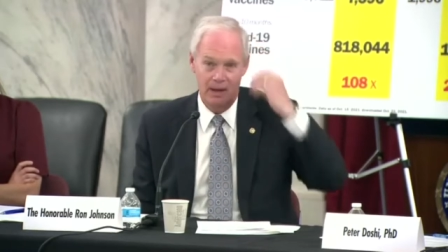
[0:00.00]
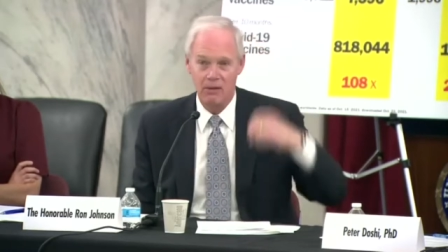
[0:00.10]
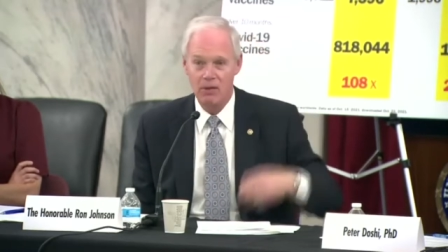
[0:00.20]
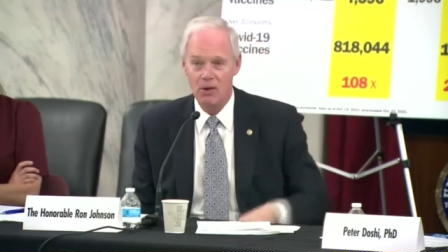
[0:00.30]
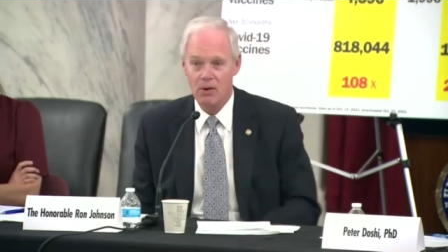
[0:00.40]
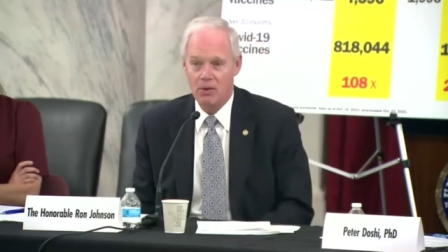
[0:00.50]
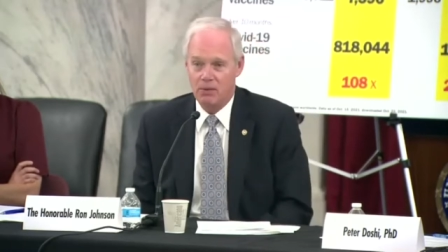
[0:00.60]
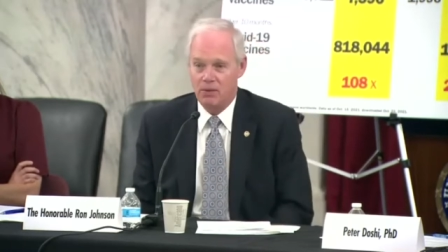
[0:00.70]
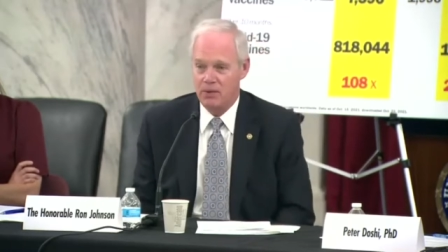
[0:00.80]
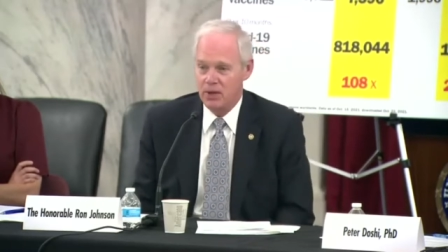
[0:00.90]
even
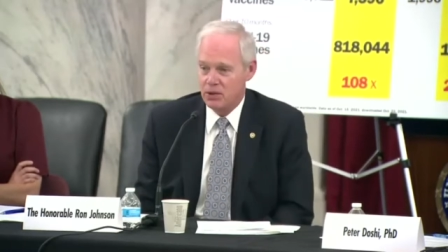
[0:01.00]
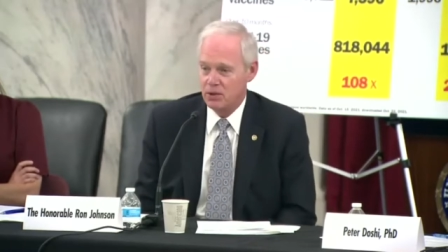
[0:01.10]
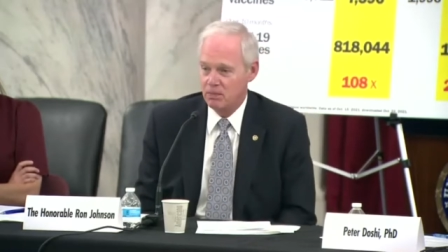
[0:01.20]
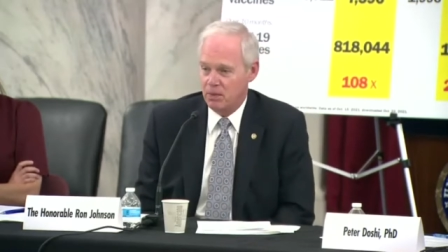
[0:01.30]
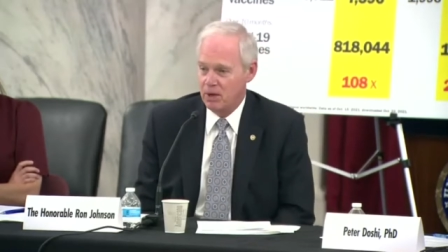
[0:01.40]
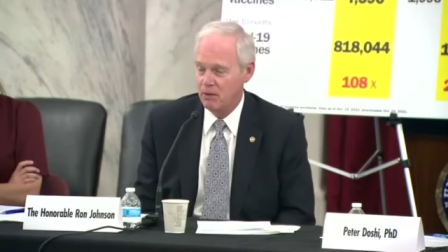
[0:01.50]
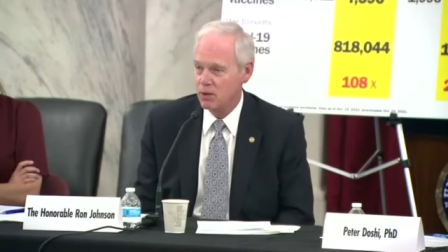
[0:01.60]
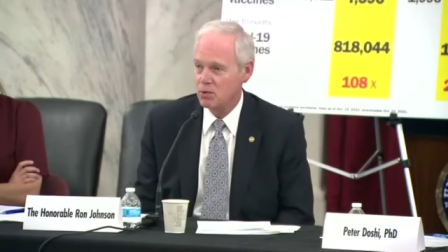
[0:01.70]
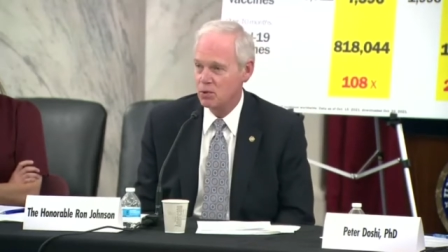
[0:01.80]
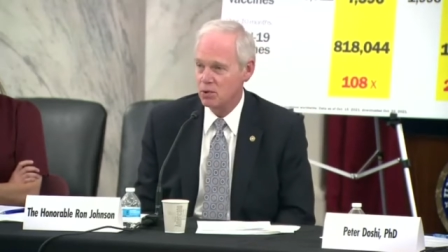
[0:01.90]
though these
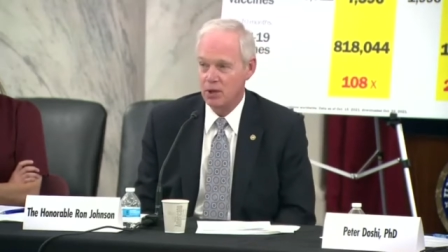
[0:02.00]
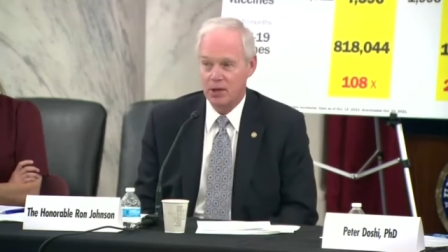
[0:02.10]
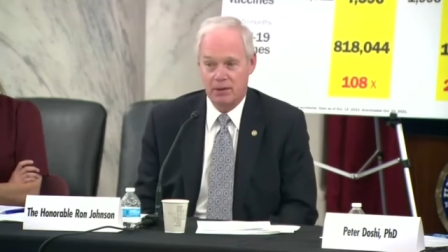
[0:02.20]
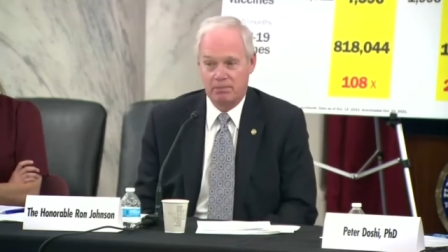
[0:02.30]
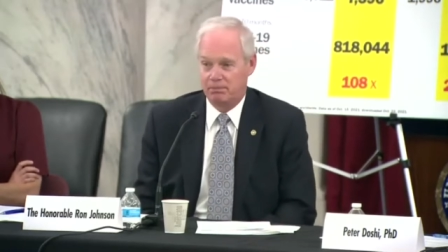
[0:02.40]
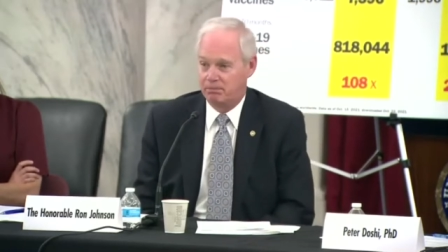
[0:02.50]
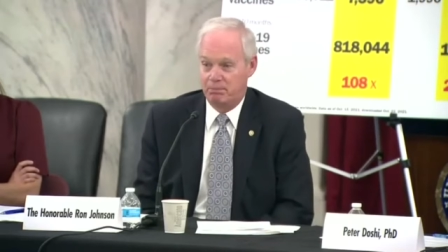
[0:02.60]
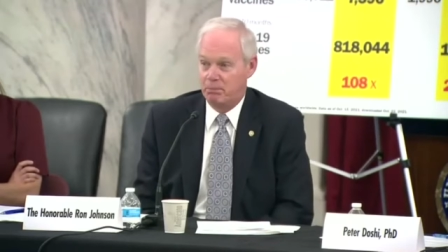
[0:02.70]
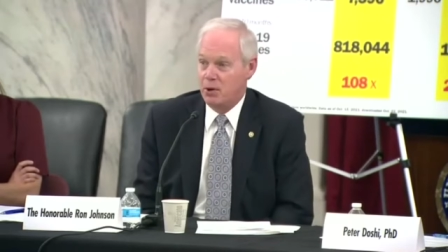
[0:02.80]
individuals look